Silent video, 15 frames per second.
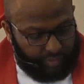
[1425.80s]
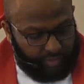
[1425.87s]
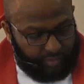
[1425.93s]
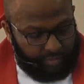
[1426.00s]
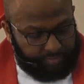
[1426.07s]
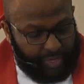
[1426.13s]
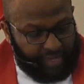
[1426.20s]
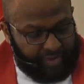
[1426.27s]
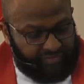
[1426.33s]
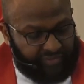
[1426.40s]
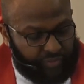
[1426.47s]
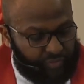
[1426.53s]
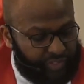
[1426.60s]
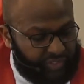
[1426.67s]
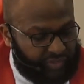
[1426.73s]
part of
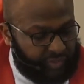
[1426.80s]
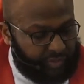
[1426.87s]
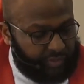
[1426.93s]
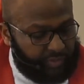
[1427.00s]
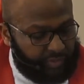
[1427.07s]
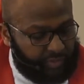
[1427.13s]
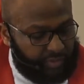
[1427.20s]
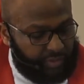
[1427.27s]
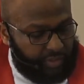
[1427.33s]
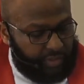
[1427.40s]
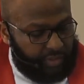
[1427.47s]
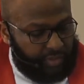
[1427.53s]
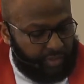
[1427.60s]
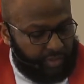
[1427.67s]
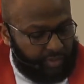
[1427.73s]
the reason
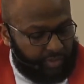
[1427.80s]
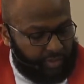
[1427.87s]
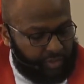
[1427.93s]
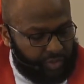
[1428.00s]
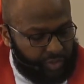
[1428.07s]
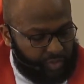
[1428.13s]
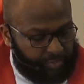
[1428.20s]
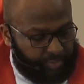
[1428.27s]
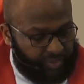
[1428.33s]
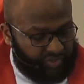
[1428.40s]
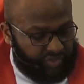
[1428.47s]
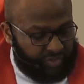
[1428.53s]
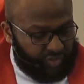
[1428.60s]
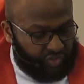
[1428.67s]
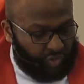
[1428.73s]
you know a
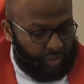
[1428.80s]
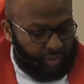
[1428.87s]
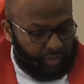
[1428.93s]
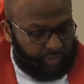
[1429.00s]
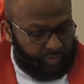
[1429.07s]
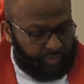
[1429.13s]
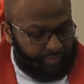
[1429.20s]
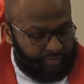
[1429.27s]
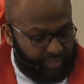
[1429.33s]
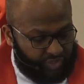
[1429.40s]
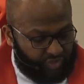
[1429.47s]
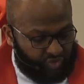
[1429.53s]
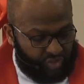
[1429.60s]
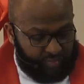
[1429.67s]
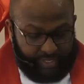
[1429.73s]
person is called to the
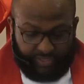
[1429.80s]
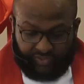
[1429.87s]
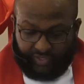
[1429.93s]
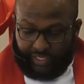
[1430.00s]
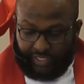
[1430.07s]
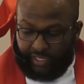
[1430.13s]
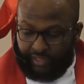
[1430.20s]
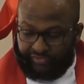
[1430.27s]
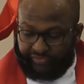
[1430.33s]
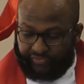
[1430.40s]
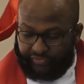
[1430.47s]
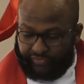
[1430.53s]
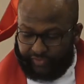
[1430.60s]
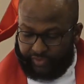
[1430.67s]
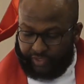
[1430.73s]
ministry because they
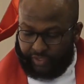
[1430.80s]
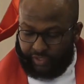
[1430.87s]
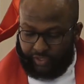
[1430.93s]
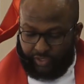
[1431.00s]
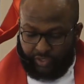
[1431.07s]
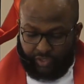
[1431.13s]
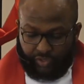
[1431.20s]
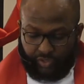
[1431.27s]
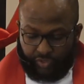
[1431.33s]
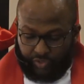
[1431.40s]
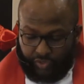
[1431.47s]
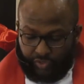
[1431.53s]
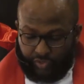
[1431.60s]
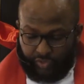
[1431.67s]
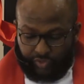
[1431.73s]
love
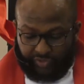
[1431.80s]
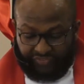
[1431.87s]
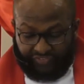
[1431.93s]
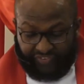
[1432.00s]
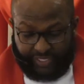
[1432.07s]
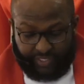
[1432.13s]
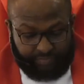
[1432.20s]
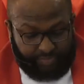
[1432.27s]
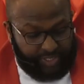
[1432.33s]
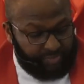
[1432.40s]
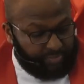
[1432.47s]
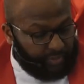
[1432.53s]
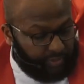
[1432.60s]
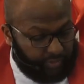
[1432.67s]
to feed people.